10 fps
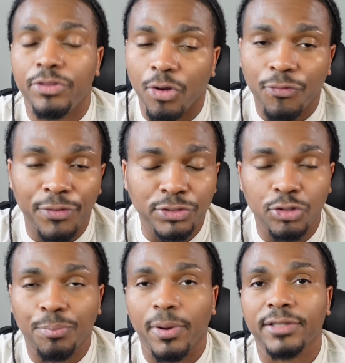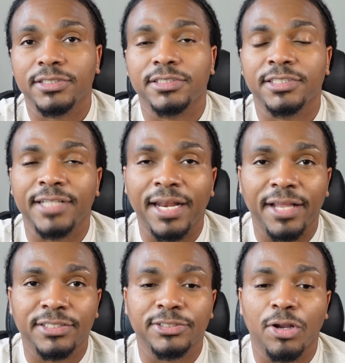Your physical presence is not
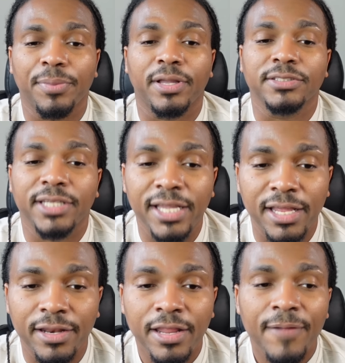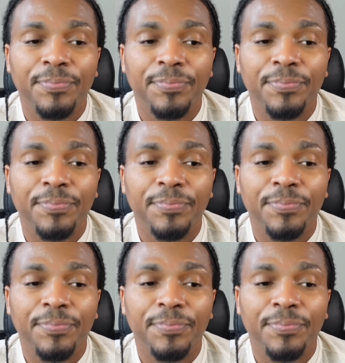necessary, because again,